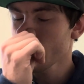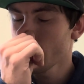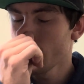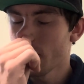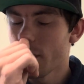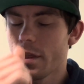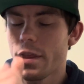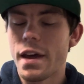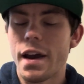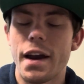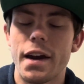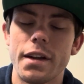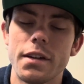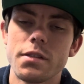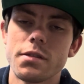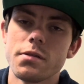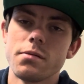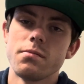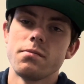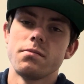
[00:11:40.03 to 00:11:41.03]
that
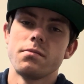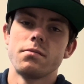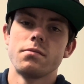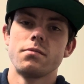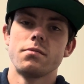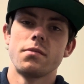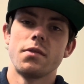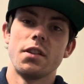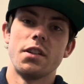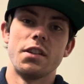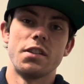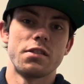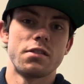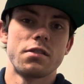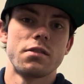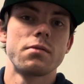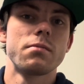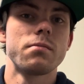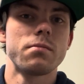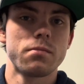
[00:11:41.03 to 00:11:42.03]
this
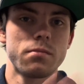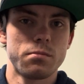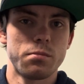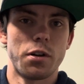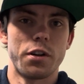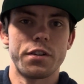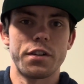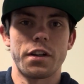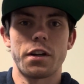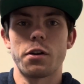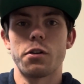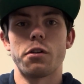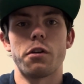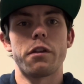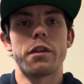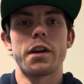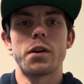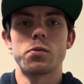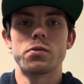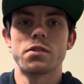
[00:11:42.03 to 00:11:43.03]
particular
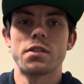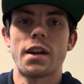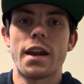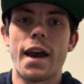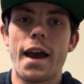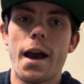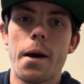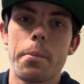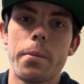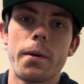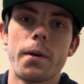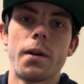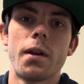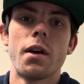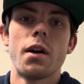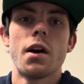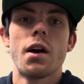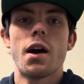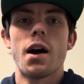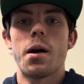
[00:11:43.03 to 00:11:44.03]
thing was going to happen.
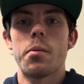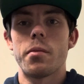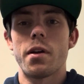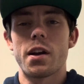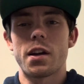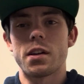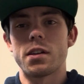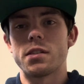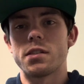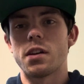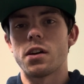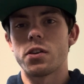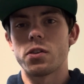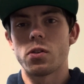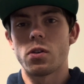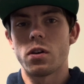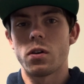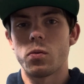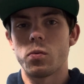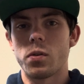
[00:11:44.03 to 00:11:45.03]
I'm not going to tell you
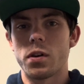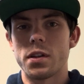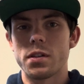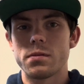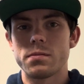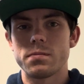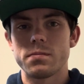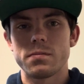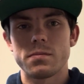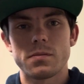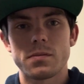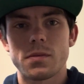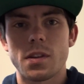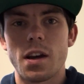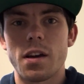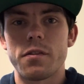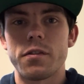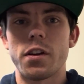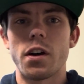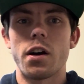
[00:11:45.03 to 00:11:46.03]
all what
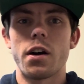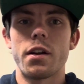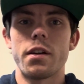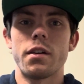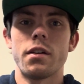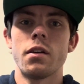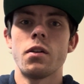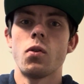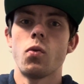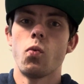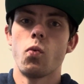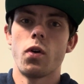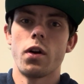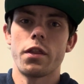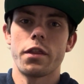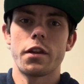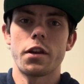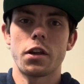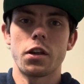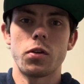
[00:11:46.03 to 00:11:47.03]
I've done. One
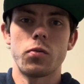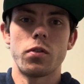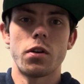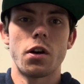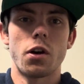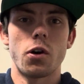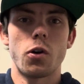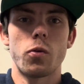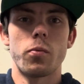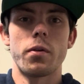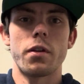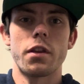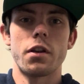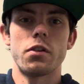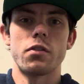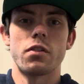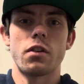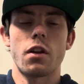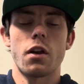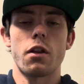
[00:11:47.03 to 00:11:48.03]
thing you know, but there's
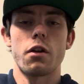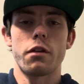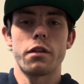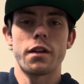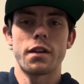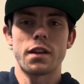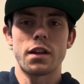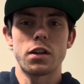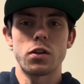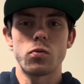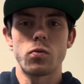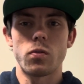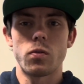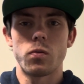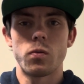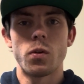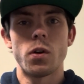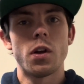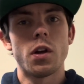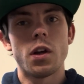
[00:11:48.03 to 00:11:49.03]
another thing that you
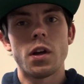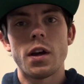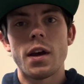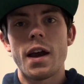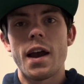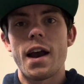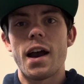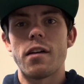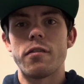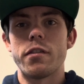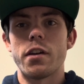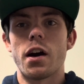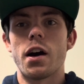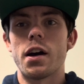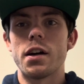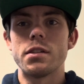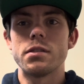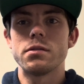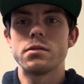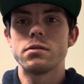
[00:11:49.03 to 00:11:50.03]
have
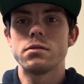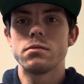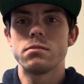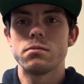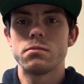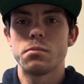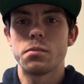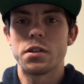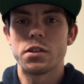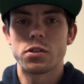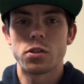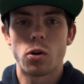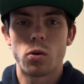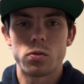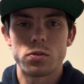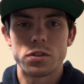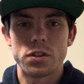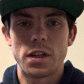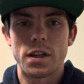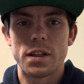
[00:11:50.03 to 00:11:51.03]
not been told
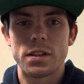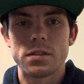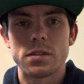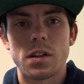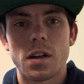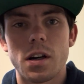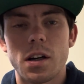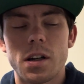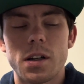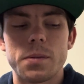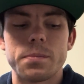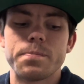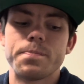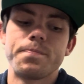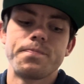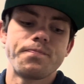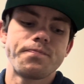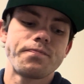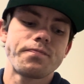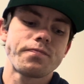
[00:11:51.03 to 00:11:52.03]
yet,
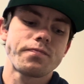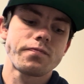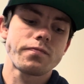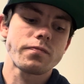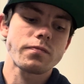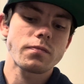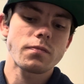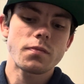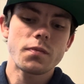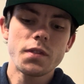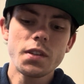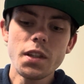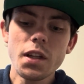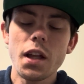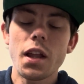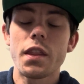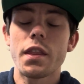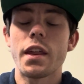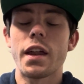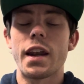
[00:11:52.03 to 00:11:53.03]

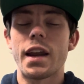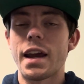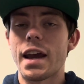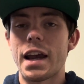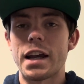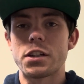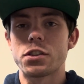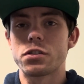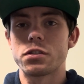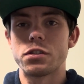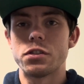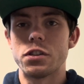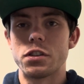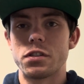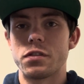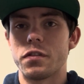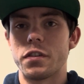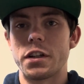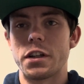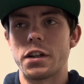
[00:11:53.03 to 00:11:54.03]
that I actually just
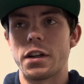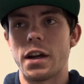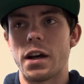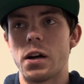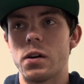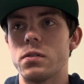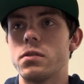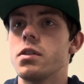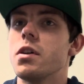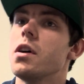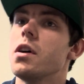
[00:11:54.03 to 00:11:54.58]
figured out,